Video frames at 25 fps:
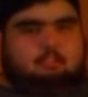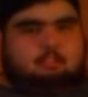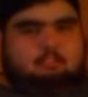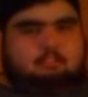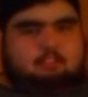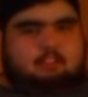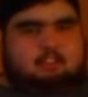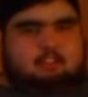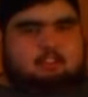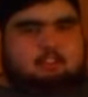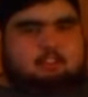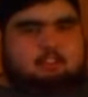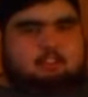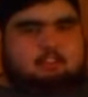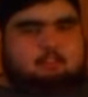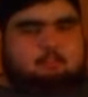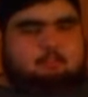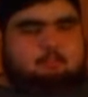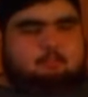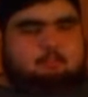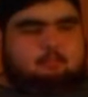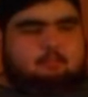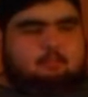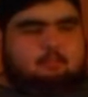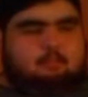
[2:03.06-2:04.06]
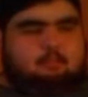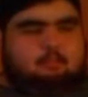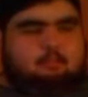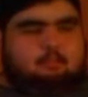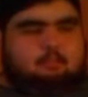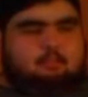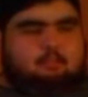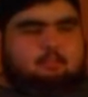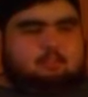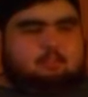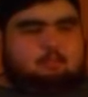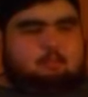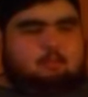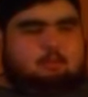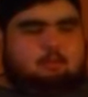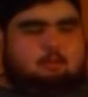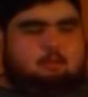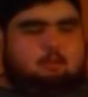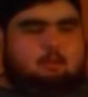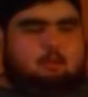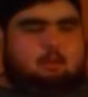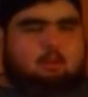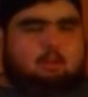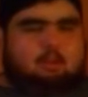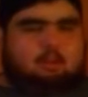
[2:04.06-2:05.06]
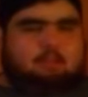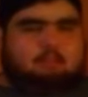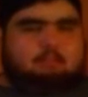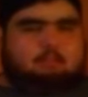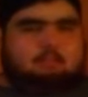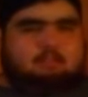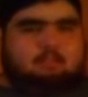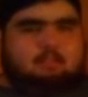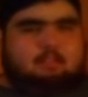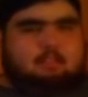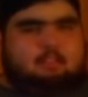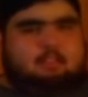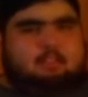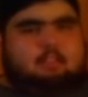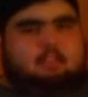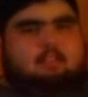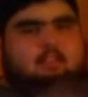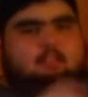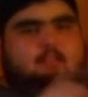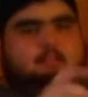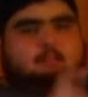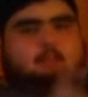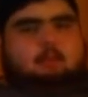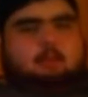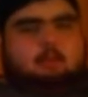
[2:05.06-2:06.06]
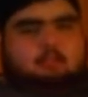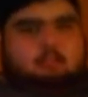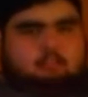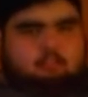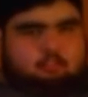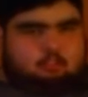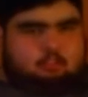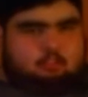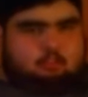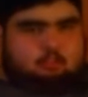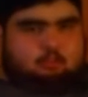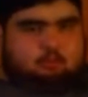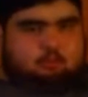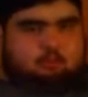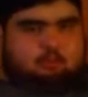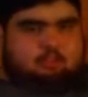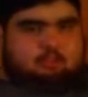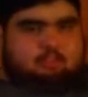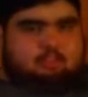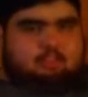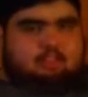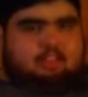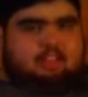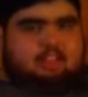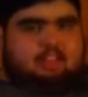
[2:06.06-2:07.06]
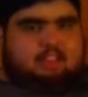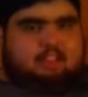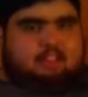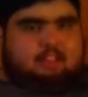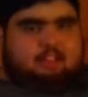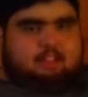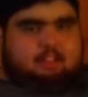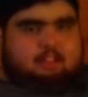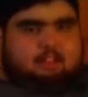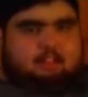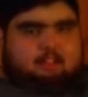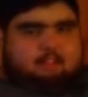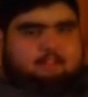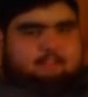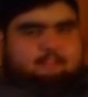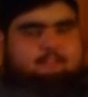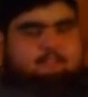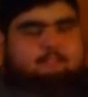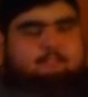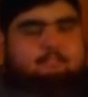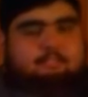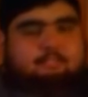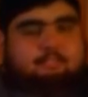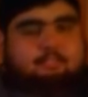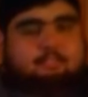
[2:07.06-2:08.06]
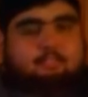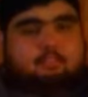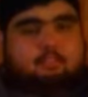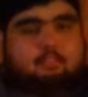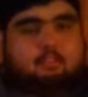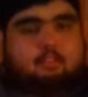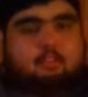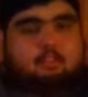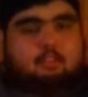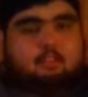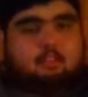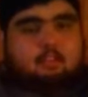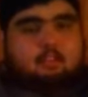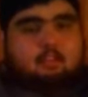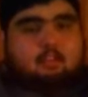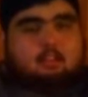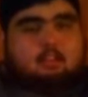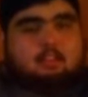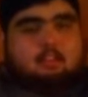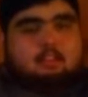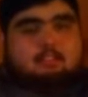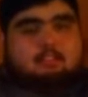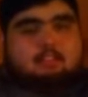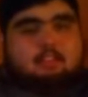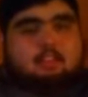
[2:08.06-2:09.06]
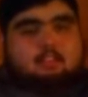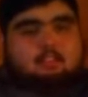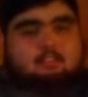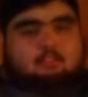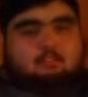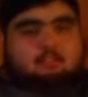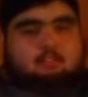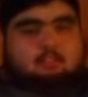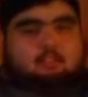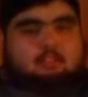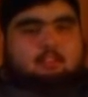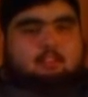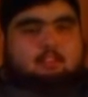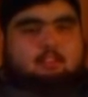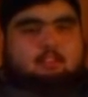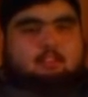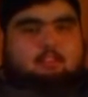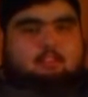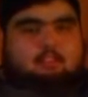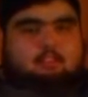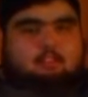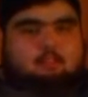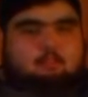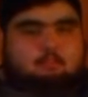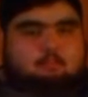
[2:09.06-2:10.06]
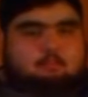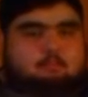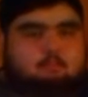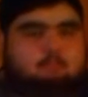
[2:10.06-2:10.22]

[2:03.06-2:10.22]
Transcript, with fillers: the chair is phase is part one. Part two is getting um, a desk for this